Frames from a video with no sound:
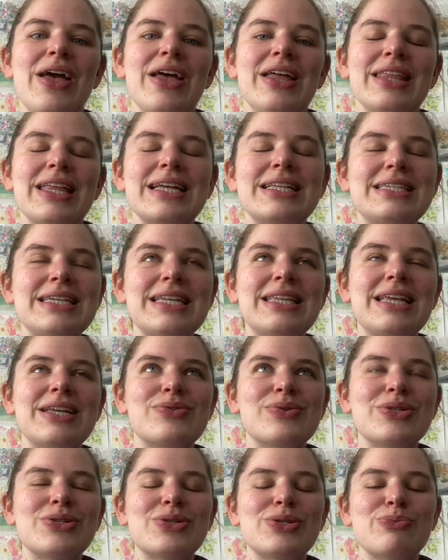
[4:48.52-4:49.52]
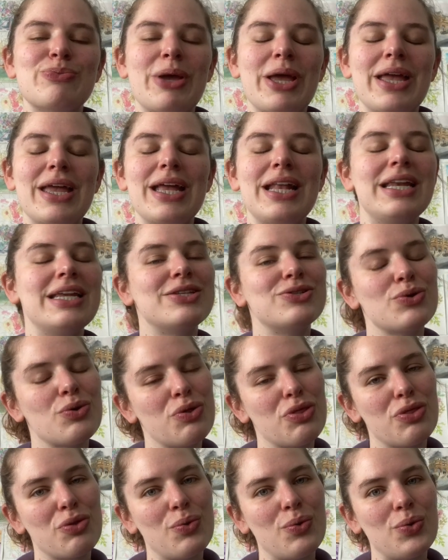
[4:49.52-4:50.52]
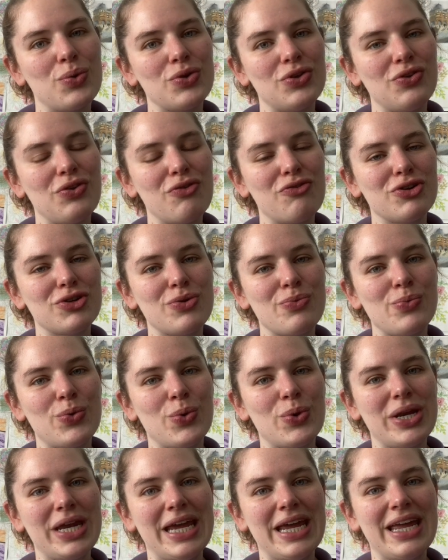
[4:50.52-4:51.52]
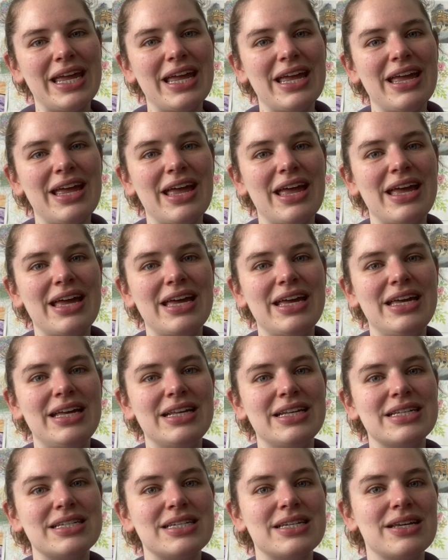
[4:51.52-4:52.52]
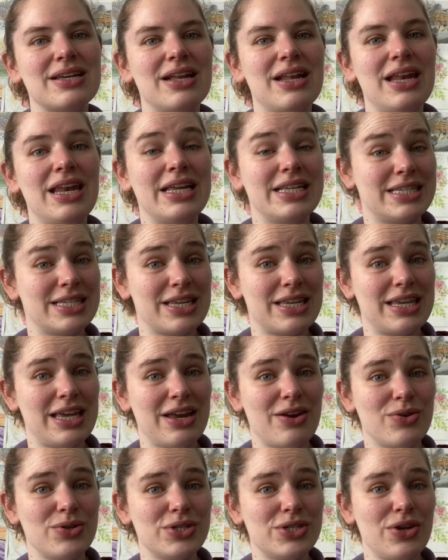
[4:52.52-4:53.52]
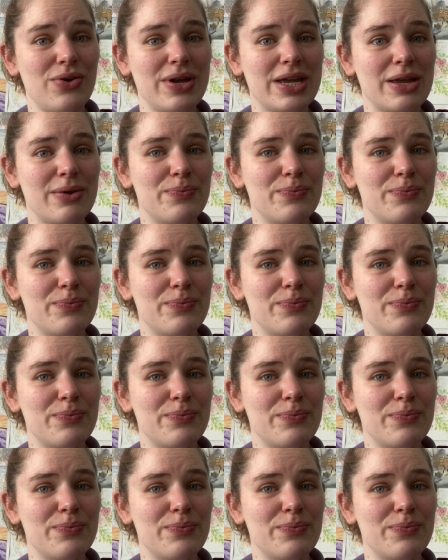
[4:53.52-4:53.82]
that's it. That was just my little thought for the morning, and let's get on sewing.